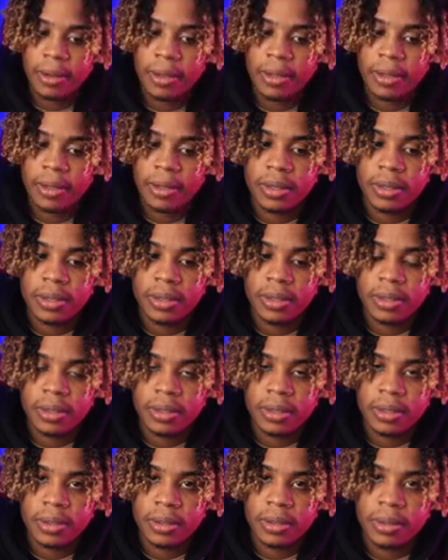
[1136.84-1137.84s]

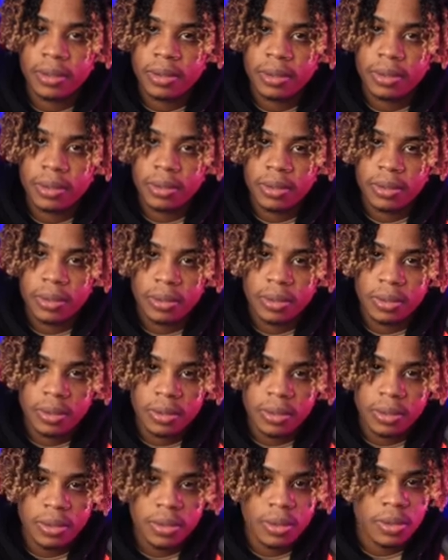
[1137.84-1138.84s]

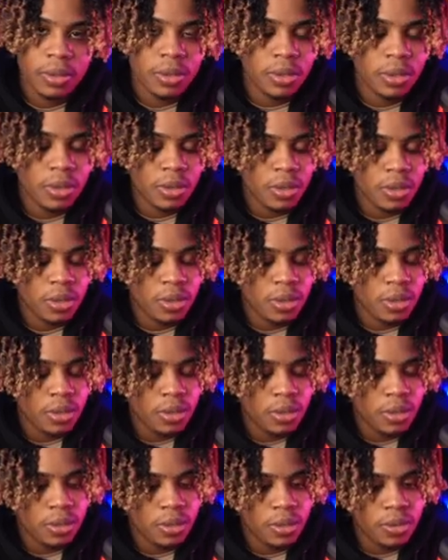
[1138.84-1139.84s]

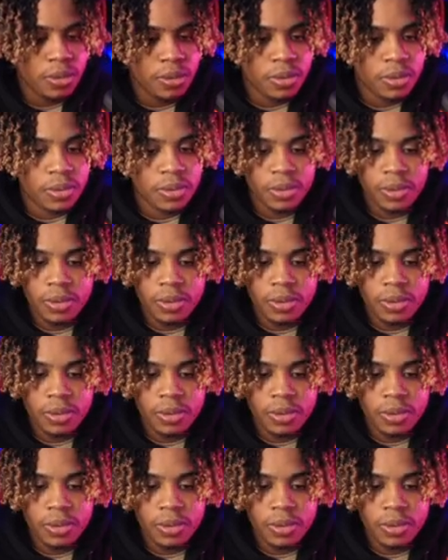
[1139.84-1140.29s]
(no one is talking)